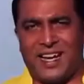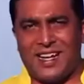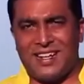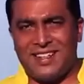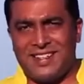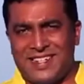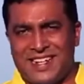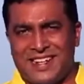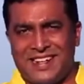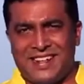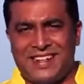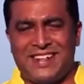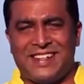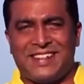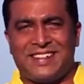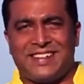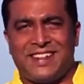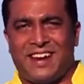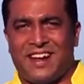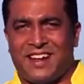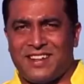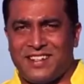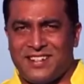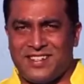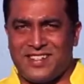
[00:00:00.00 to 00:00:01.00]
Achilles tendon is
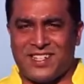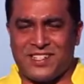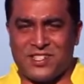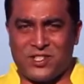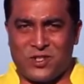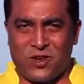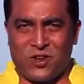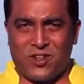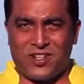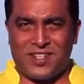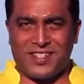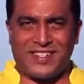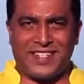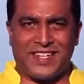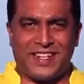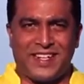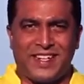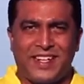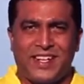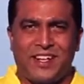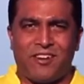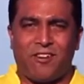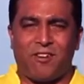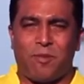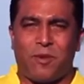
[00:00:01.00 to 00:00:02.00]
the largest and strongest
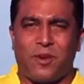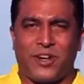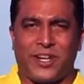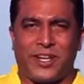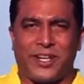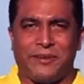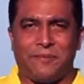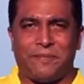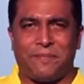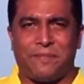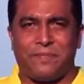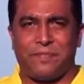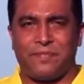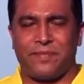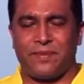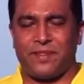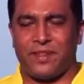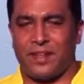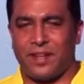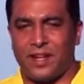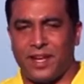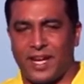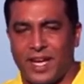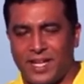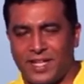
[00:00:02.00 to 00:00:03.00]
tendon in our body.
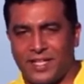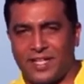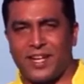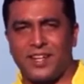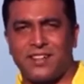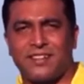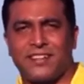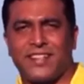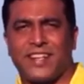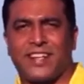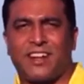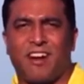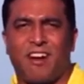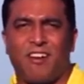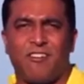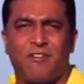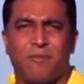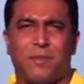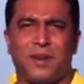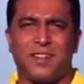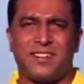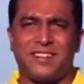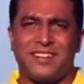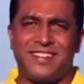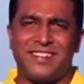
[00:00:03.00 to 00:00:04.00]
It connects the
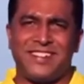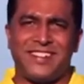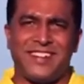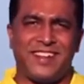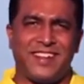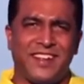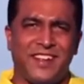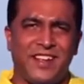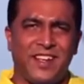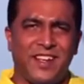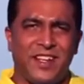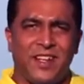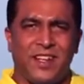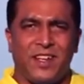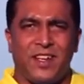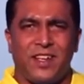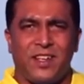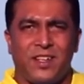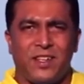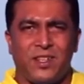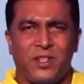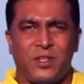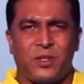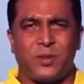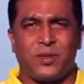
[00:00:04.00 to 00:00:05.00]
calf muscles
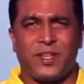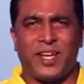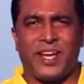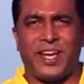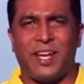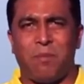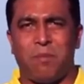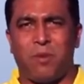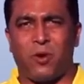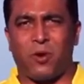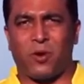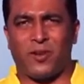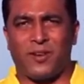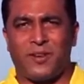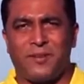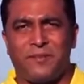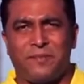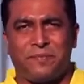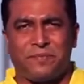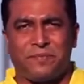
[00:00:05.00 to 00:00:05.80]
to the heel bone.